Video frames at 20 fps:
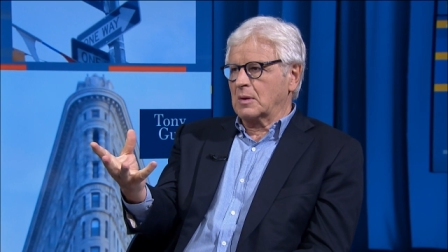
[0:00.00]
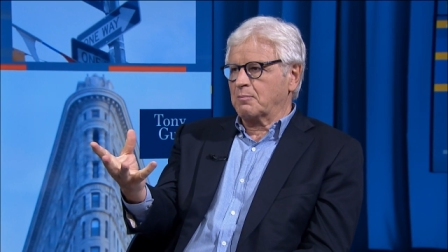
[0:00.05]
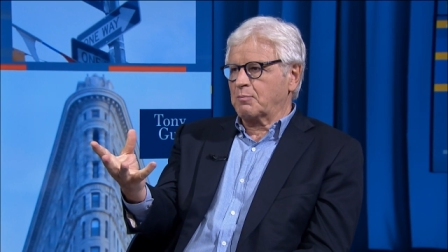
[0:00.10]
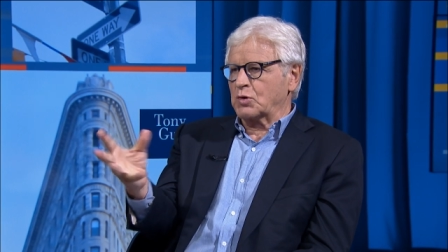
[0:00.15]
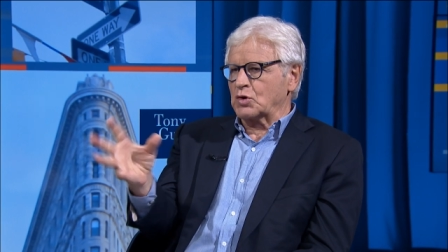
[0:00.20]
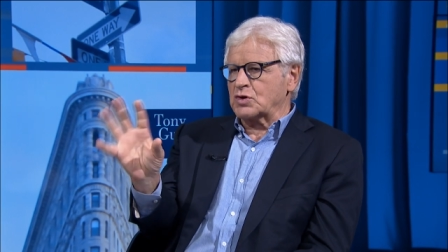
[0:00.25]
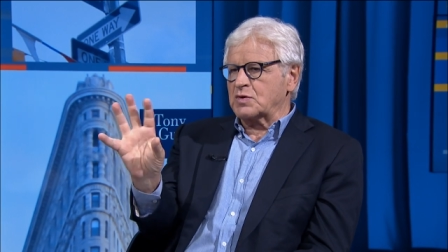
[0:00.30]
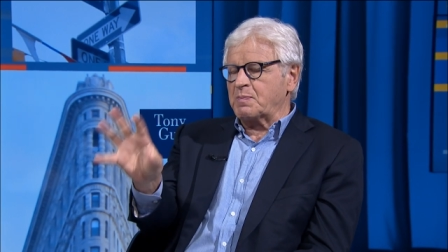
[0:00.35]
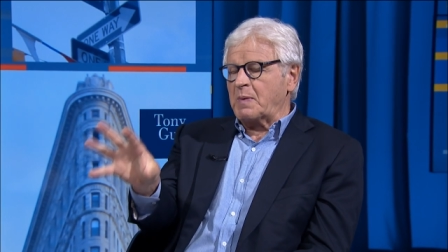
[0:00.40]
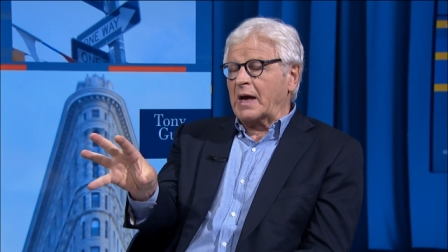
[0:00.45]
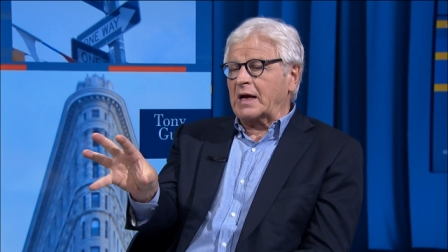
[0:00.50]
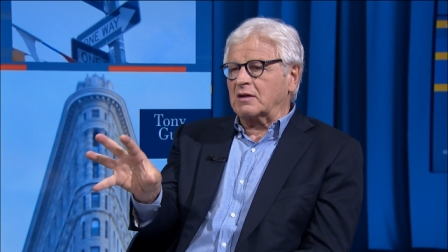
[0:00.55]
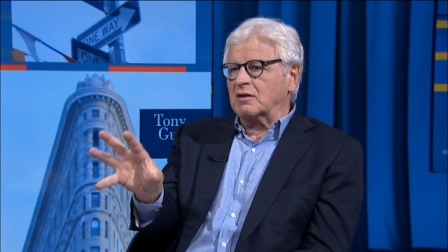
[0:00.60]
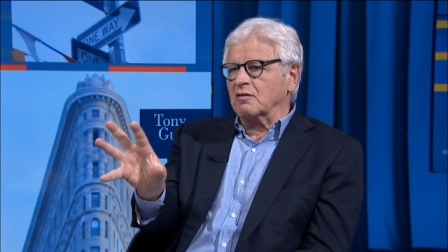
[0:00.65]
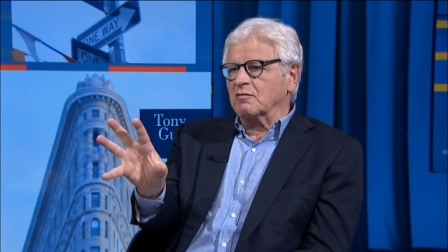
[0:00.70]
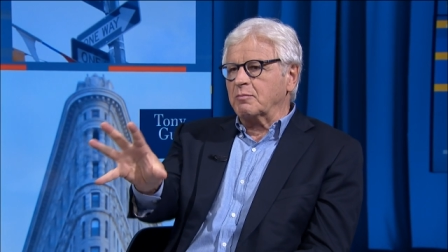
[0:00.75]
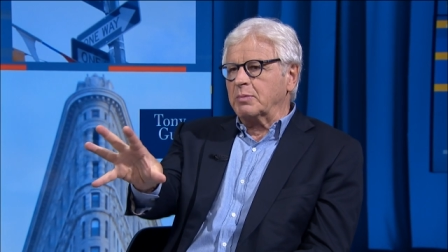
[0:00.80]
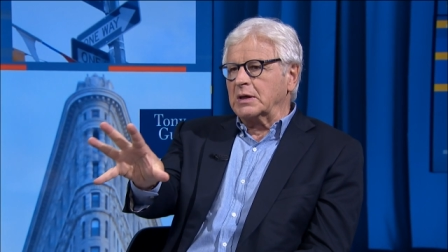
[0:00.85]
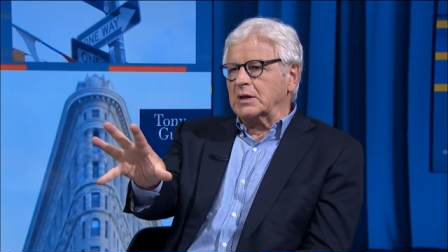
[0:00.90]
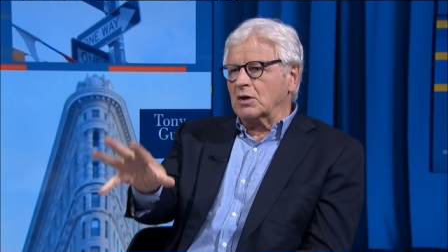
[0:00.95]

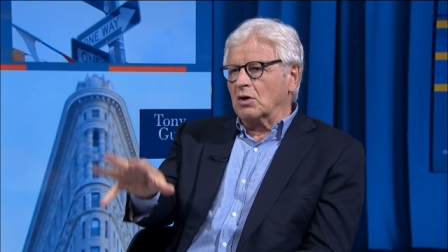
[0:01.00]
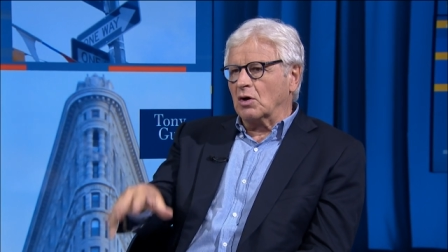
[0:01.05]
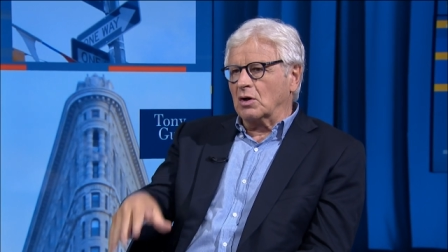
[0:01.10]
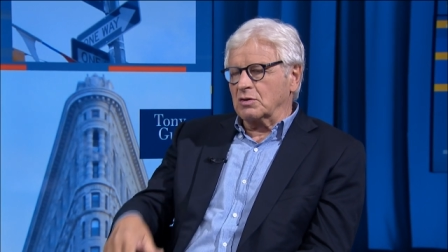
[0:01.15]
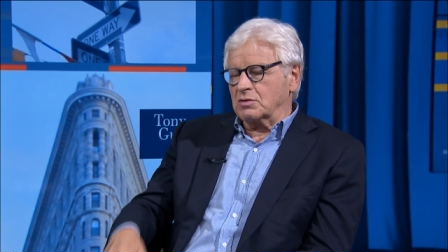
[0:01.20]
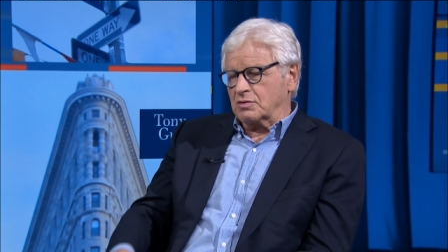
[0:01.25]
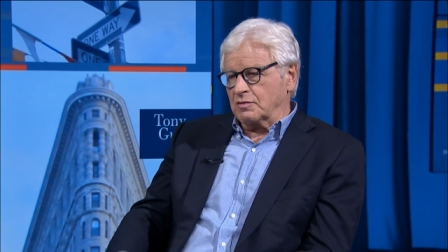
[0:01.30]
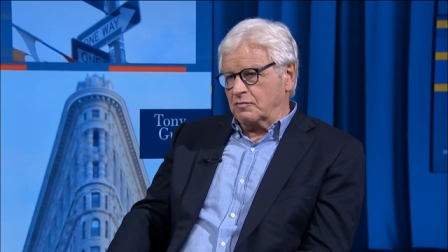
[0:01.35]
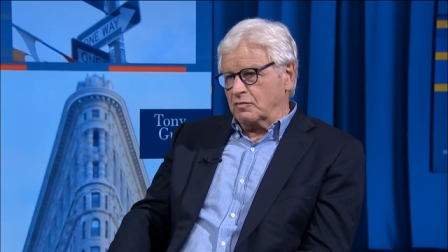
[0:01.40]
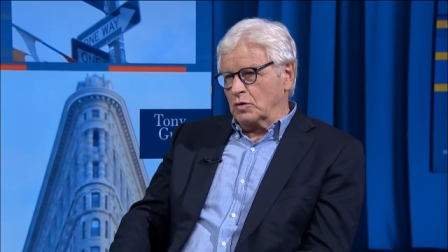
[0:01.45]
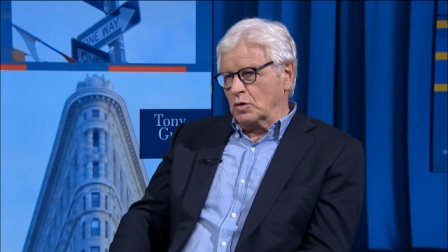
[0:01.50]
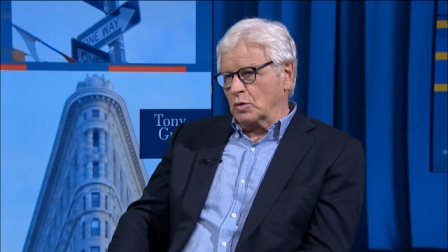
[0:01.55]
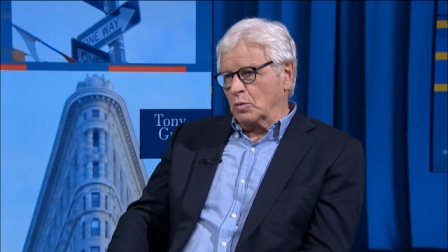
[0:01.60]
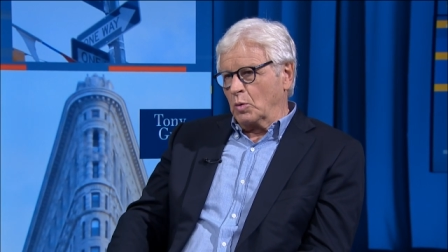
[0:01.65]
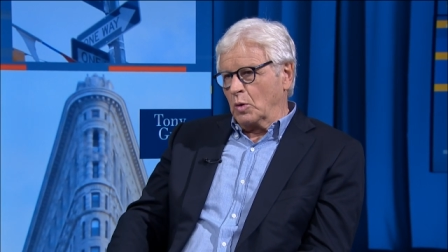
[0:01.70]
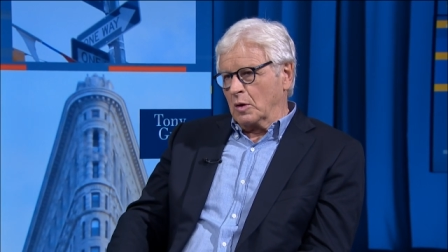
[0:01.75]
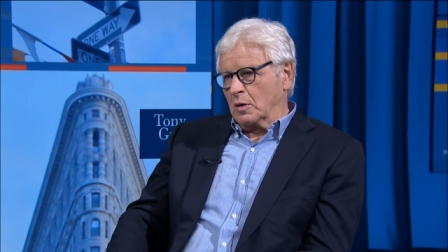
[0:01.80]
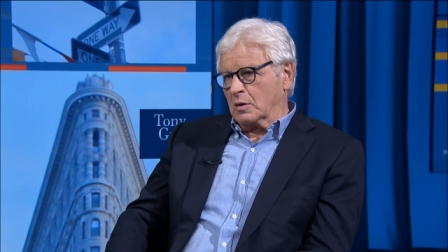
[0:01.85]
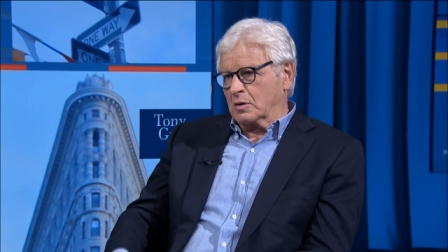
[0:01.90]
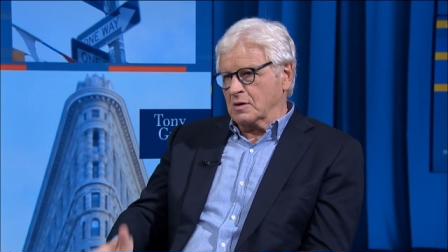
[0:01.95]
perspective because of your
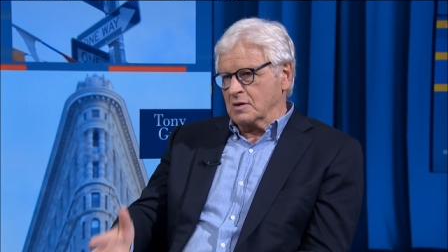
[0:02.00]
work,